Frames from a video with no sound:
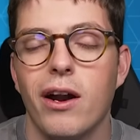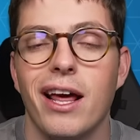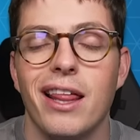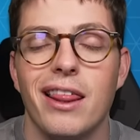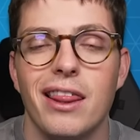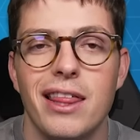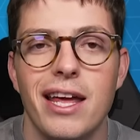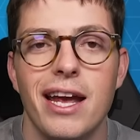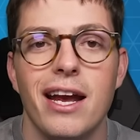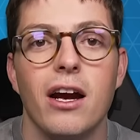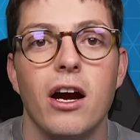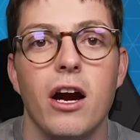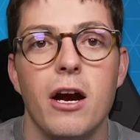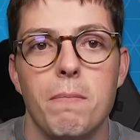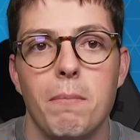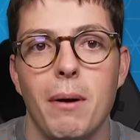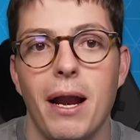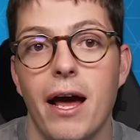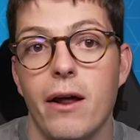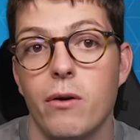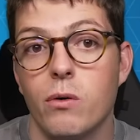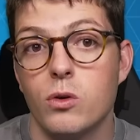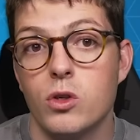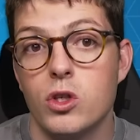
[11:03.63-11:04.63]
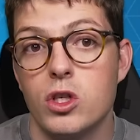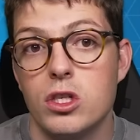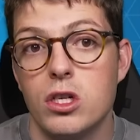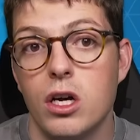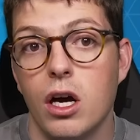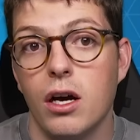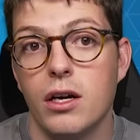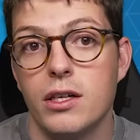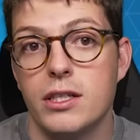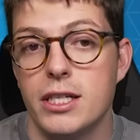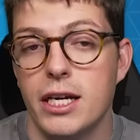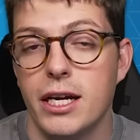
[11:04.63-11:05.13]
I think I plan on
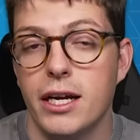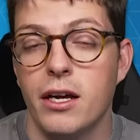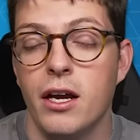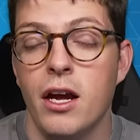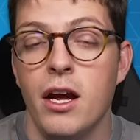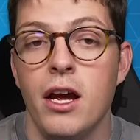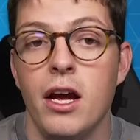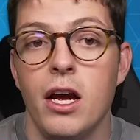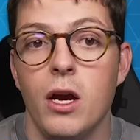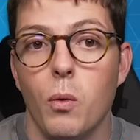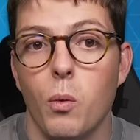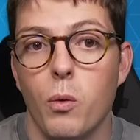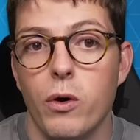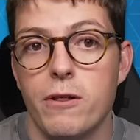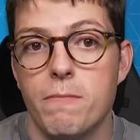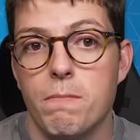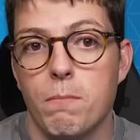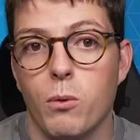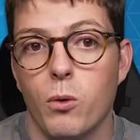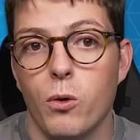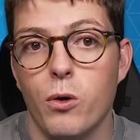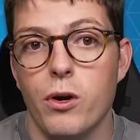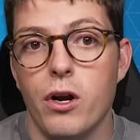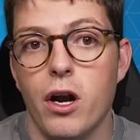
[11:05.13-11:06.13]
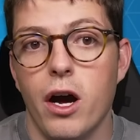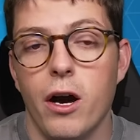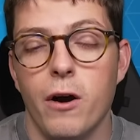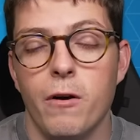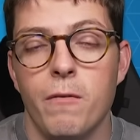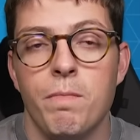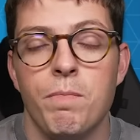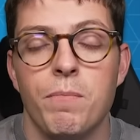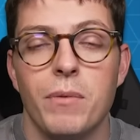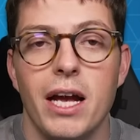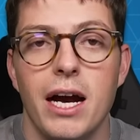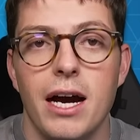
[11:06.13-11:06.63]
starting with
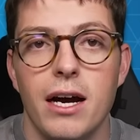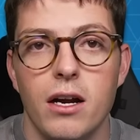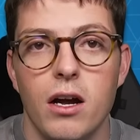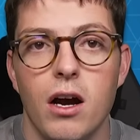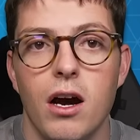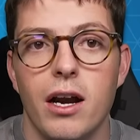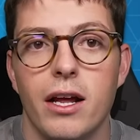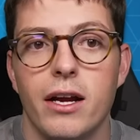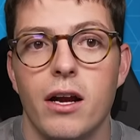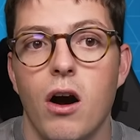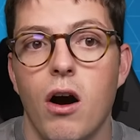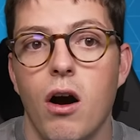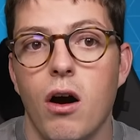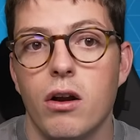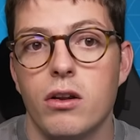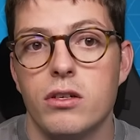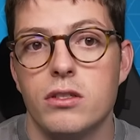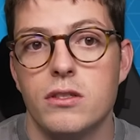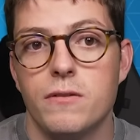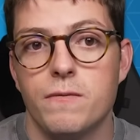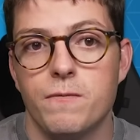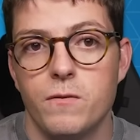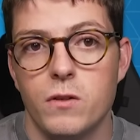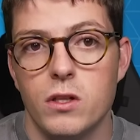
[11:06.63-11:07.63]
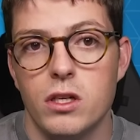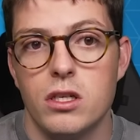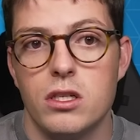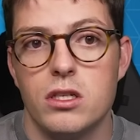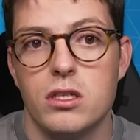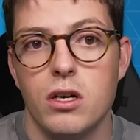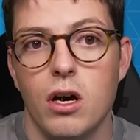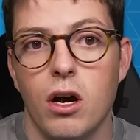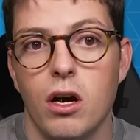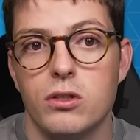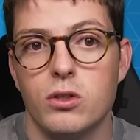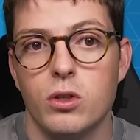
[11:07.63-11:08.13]
Bruno and Erling Haaland for the
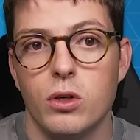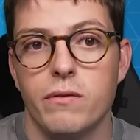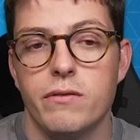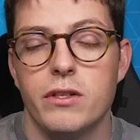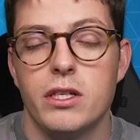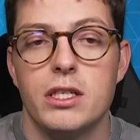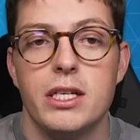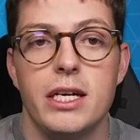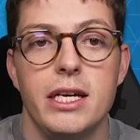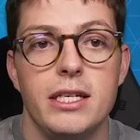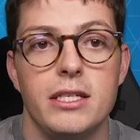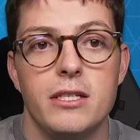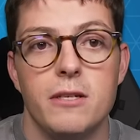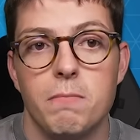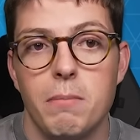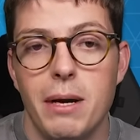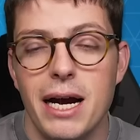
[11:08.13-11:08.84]
start of the season.